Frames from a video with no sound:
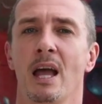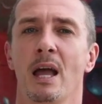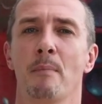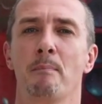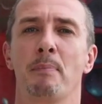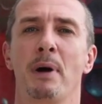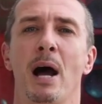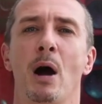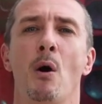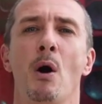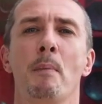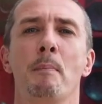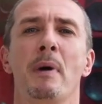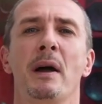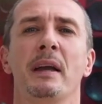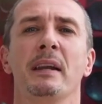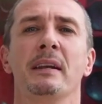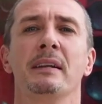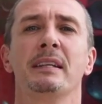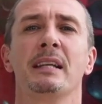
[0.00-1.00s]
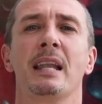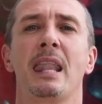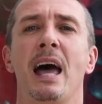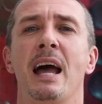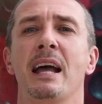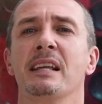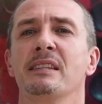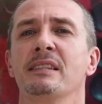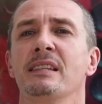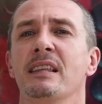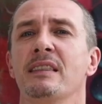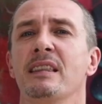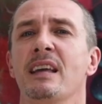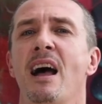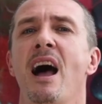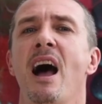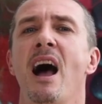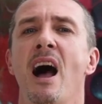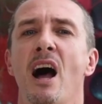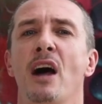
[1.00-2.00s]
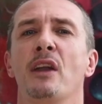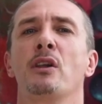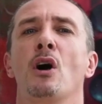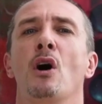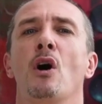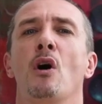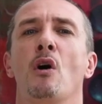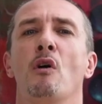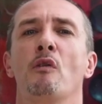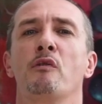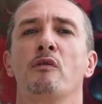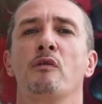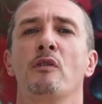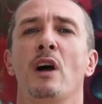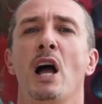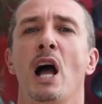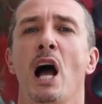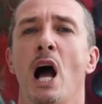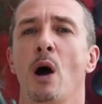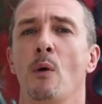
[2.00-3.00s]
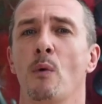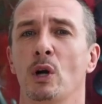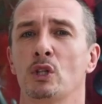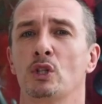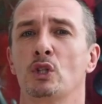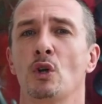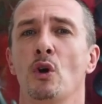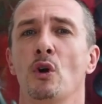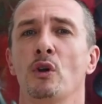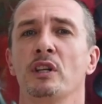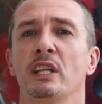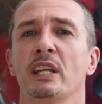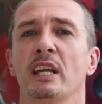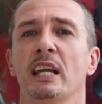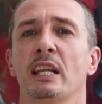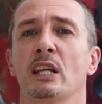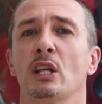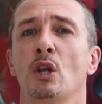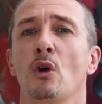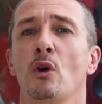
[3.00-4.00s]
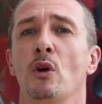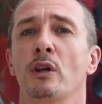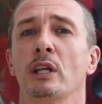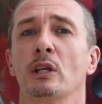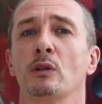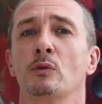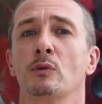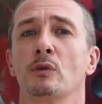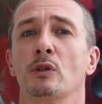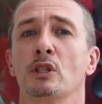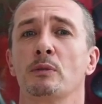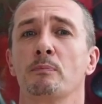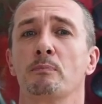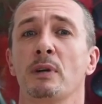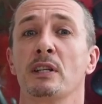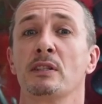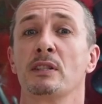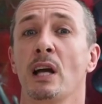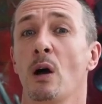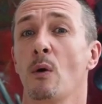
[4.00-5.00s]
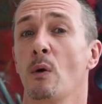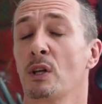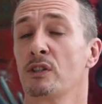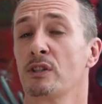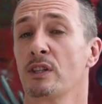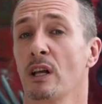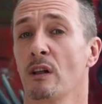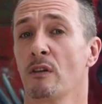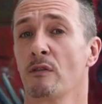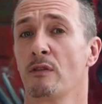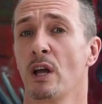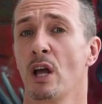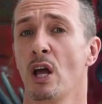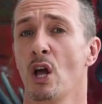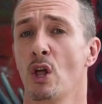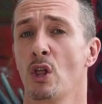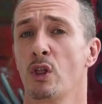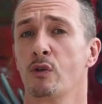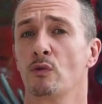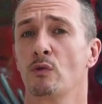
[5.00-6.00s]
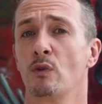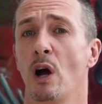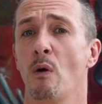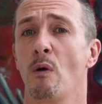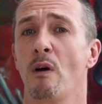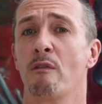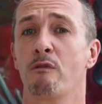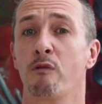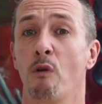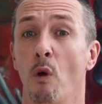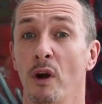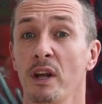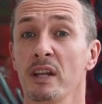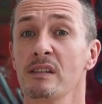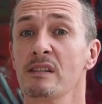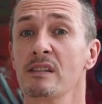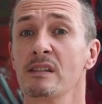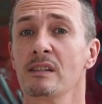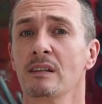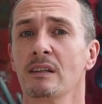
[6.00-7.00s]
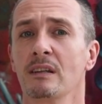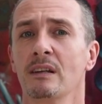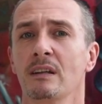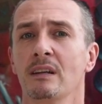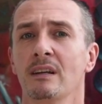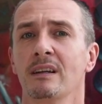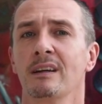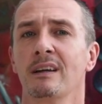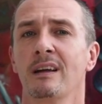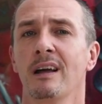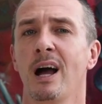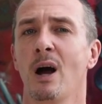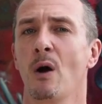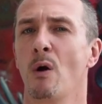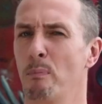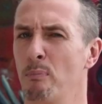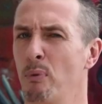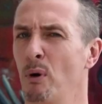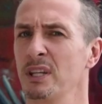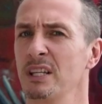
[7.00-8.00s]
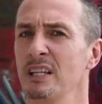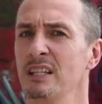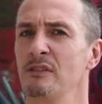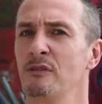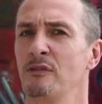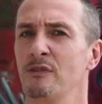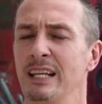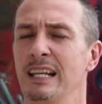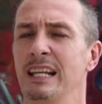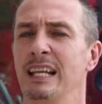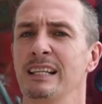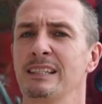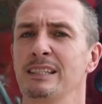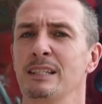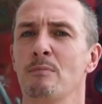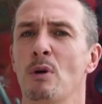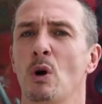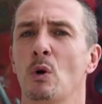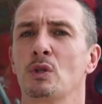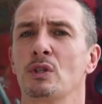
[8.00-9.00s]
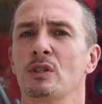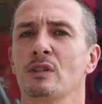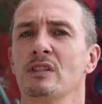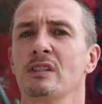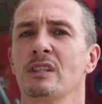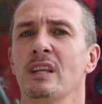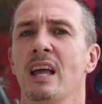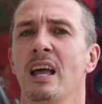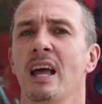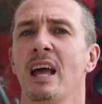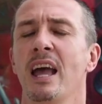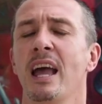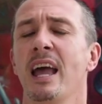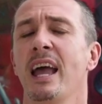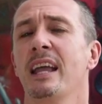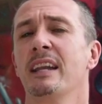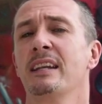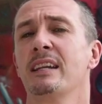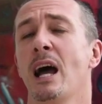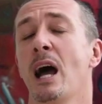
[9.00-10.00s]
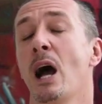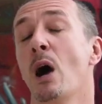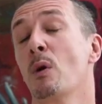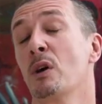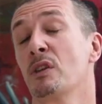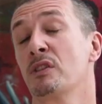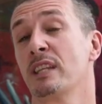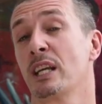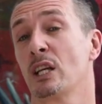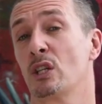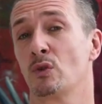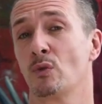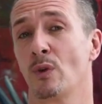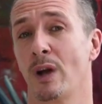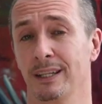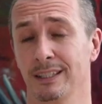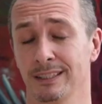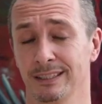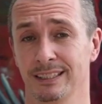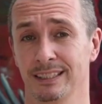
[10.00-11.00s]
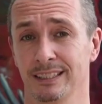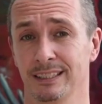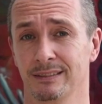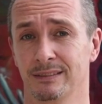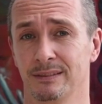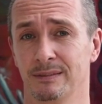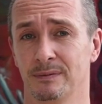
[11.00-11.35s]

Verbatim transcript: Empowerment lies in the heart of our journey and learning to express ourselves through our voice, our bodies, feelings, emotions, and our sexuality.